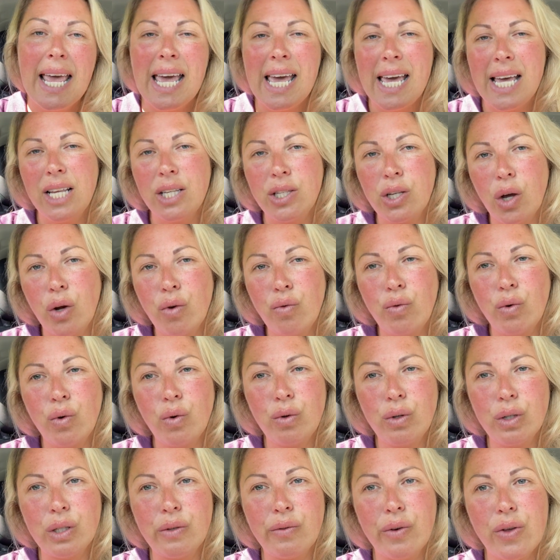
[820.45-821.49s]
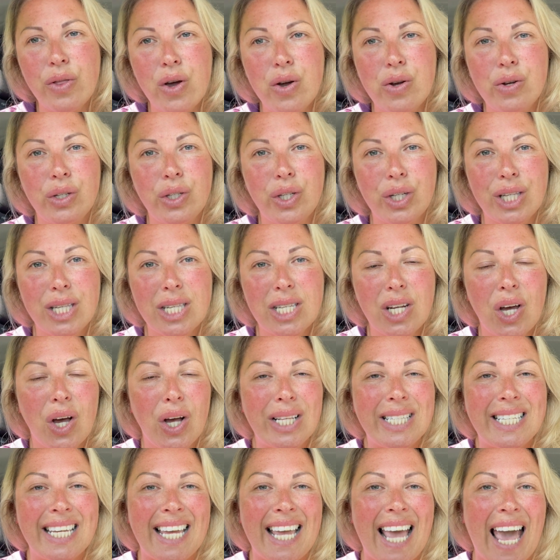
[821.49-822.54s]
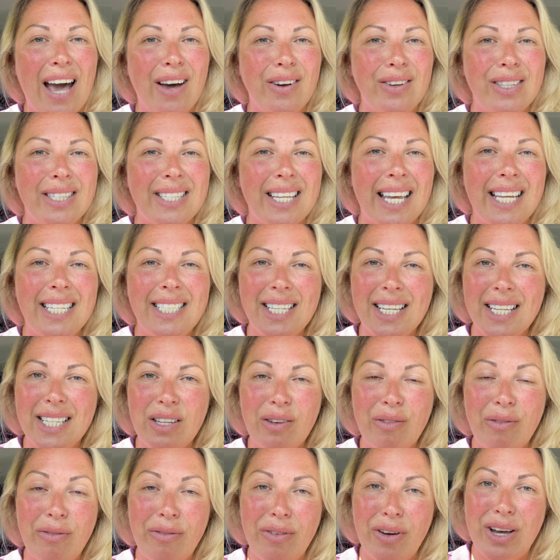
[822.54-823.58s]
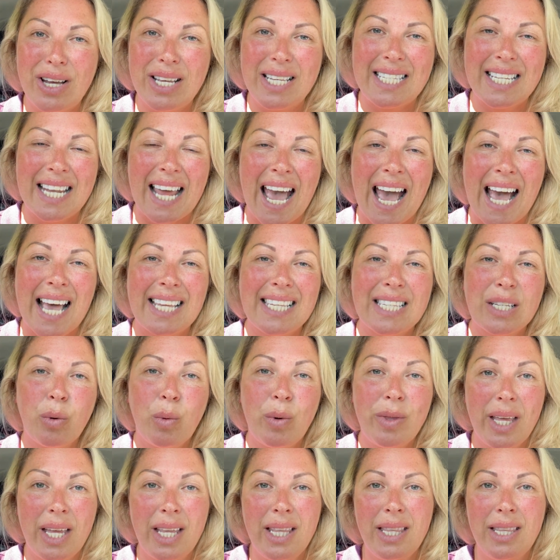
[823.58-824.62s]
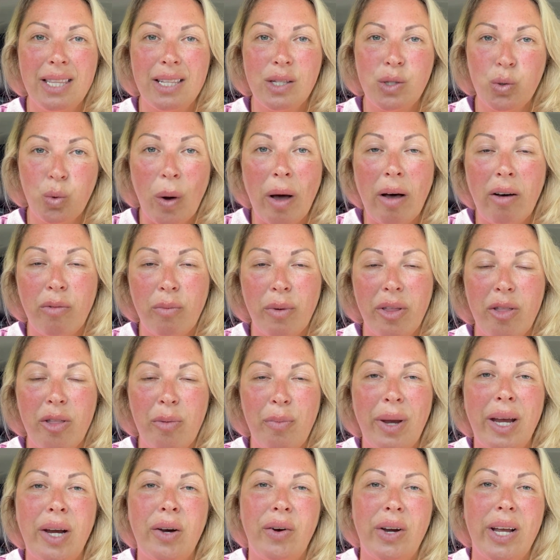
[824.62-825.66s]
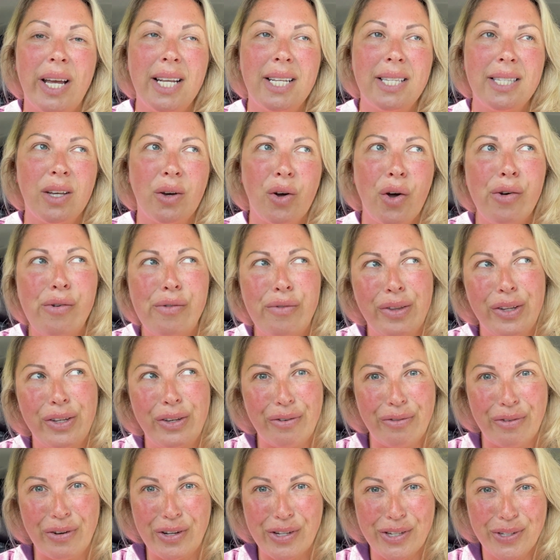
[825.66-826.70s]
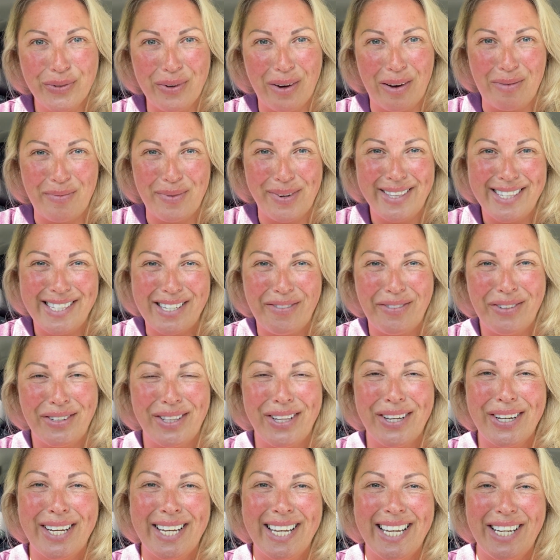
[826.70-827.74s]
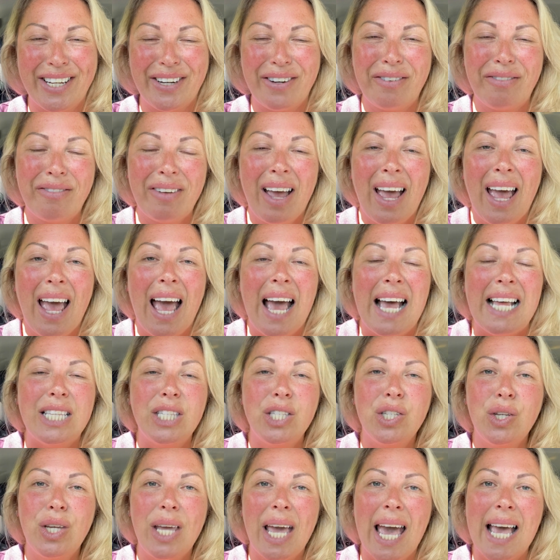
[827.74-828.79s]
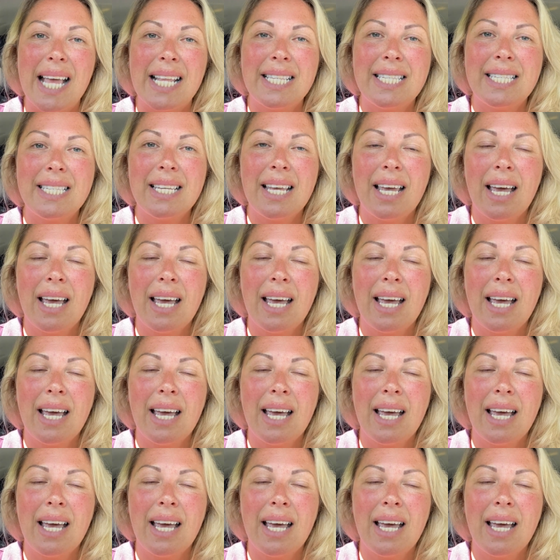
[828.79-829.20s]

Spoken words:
its own rules for those just starting out. It does at first ask within 12-month period, so hopefully your first 12 months, if you're lucky enough, to get